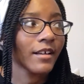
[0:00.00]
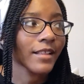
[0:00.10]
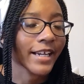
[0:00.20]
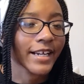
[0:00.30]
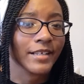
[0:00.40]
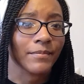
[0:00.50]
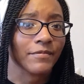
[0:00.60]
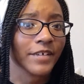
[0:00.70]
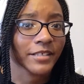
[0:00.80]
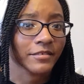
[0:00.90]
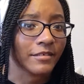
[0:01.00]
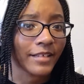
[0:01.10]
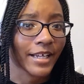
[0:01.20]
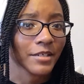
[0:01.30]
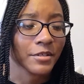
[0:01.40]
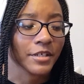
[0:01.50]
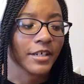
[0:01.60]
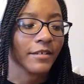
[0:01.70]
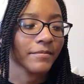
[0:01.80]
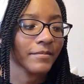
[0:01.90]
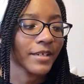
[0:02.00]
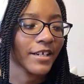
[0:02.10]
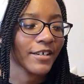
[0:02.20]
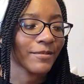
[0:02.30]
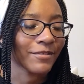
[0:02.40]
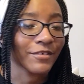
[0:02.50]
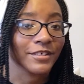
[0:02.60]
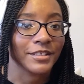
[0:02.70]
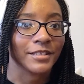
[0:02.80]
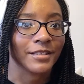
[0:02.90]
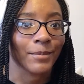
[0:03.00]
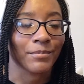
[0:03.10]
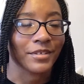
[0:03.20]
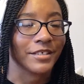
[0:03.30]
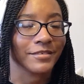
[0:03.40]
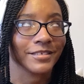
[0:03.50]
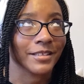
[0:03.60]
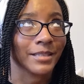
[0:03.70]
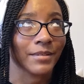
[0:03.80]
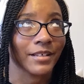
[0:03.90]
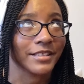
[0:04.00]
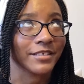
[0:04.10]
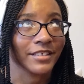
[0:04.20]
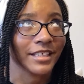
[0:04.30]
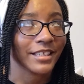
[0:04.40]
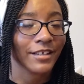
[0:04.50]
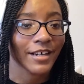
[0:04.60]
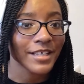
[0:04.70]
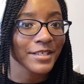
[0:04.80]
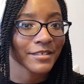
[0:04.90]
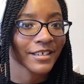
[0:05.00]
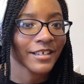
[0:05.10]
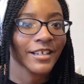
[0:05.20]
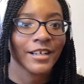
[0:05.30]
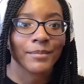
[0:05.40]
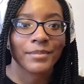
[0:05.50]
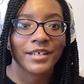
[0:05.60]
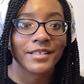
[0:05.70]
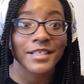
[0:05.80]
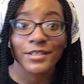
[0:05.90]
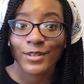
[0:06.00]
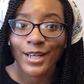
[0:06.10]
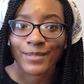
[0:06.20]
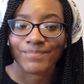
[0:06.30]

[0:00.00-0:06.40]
like I tried to do last year. Of course, I'm pretty sure something's probably still going to get lost, but that's okay.